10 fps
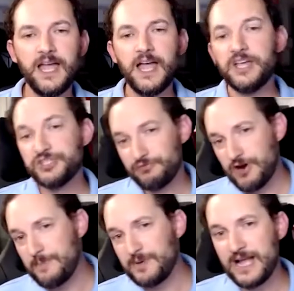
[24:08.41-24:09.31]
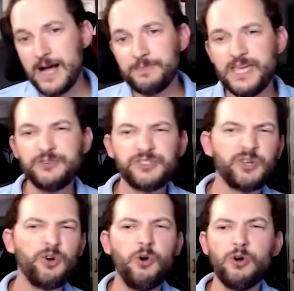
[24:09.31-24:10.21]
So wrapping up, here's the
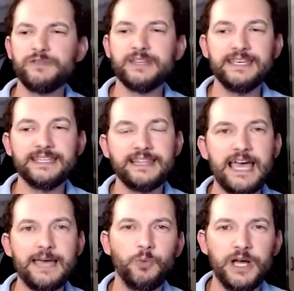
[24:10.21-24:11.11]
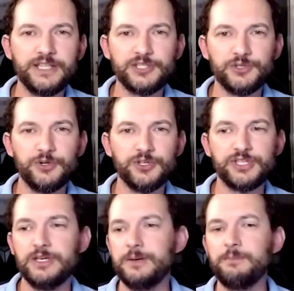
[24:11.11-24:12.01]
core of the GitLab and
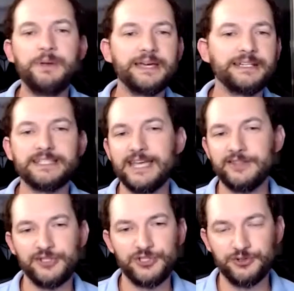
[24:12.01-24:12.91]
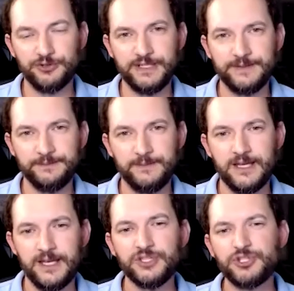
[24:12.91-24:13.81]
WhiteSource better together story.
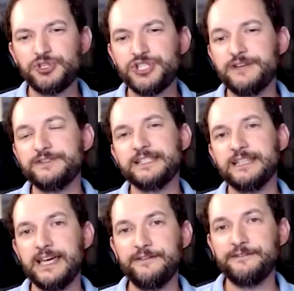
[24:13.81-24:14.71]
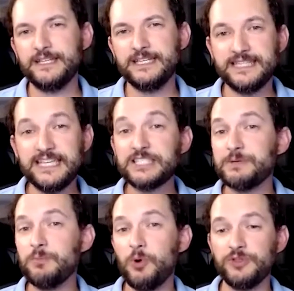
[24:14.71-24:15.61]
So shifting left, it needs to be
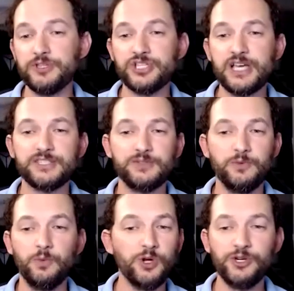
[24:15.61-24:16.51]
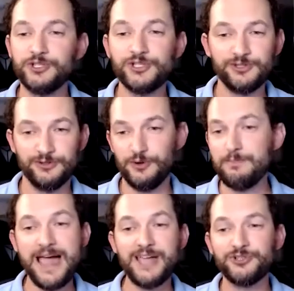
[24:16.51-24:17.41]
more than just words or
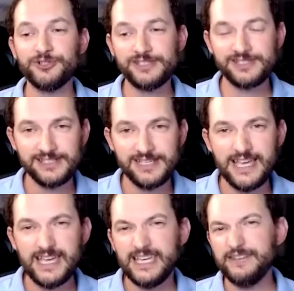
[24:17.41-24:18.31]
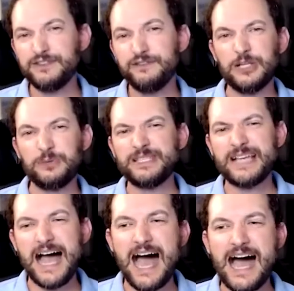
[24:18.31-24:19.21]
mantras. If developers
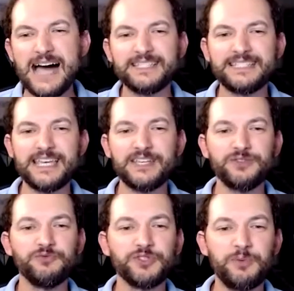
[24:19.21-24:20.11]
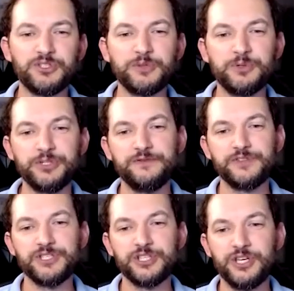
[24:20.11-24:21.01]
are to take responsibility for
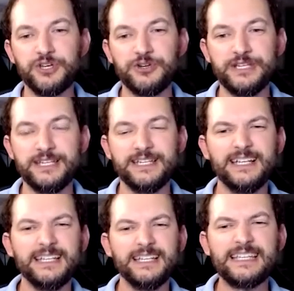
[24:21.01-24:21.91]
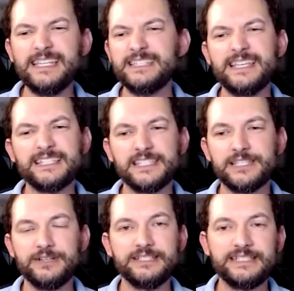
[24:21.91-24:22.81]
security, they need the
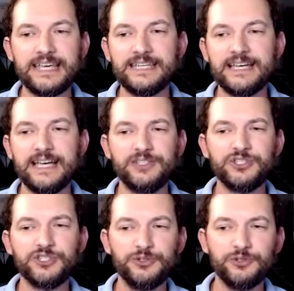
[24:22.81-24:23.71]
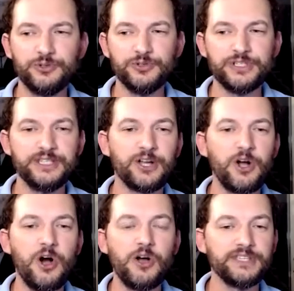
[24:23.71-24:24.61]
necessary data and tools in the
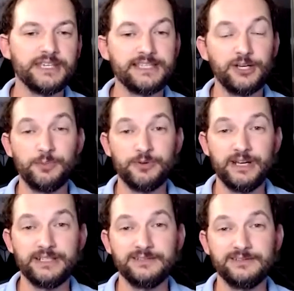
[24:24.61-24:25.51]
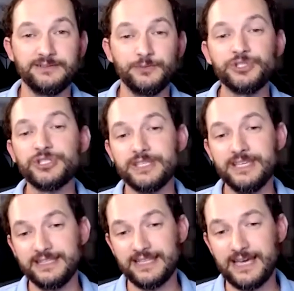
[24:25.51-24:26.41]
context they operate, which is
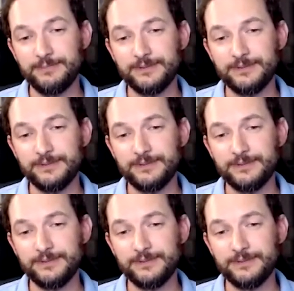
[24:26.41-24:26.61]
GitLab.